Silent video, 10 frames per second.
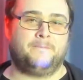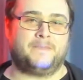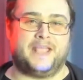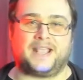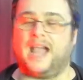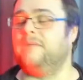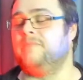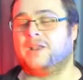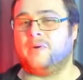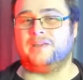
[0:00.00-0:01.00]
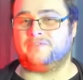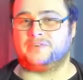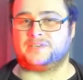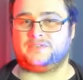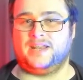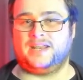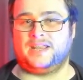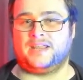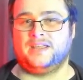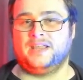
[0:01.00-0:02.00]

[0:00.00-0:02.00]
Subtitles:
it can be quite frustrating,